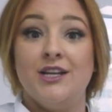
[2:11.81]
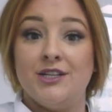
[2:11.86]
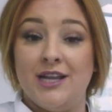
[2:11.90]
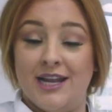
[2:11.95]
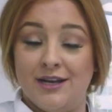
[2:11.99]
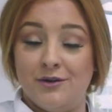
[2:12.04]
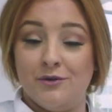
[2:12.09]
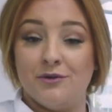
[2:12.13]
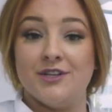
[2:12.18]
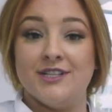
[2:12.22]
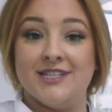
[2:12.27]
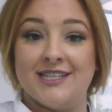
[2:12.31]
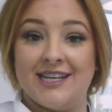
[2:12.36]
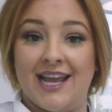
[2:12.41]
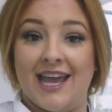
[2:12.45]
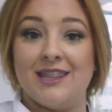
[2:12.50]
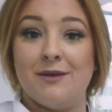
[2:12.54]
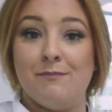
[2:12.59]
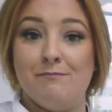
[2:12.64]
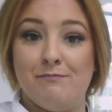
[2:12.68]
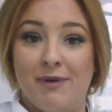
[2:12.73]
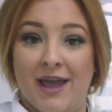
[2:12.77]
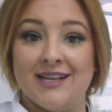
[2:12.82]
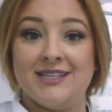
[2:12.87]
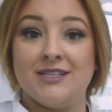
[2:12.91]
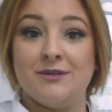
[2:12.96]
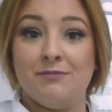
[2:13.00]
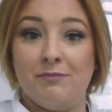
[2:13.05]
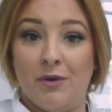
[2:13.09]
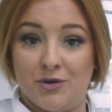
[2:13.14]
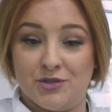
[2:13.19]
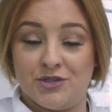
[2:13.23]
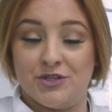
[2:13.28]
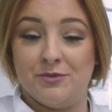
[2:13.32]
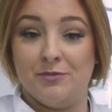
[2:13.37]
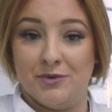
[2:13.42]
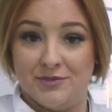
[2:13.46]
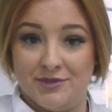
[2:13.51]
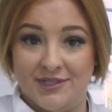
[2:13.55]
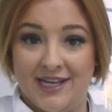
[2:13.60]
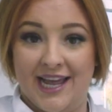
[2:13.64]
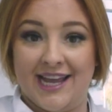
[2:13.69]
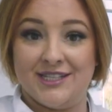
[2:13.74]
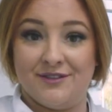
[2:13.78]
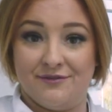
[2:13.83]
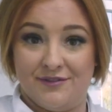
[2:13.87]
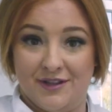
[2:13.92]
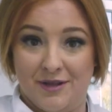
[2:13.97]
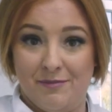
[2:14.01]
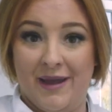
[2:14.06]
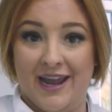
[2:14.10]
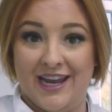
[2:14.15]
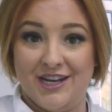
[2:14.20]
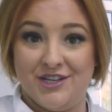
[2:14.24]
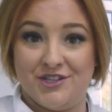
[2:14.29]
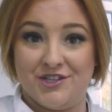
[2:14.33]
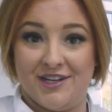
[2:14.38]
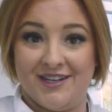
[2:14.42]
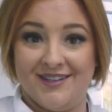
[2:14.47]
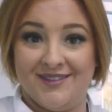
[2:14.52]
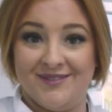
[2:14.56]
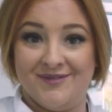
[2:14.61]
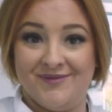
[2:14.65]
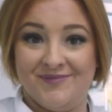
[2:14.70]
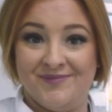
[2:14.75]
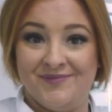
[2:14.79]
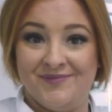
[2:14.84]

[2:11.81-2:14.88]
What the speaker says: in order to get the best possible test for the patient.